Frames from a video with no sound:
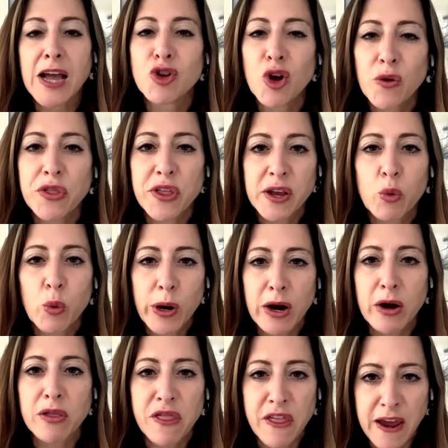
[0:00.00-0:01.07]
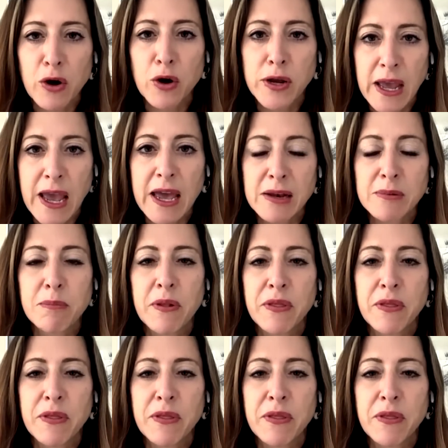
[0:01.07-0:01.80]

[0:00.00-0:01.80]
I don't think we're there yet,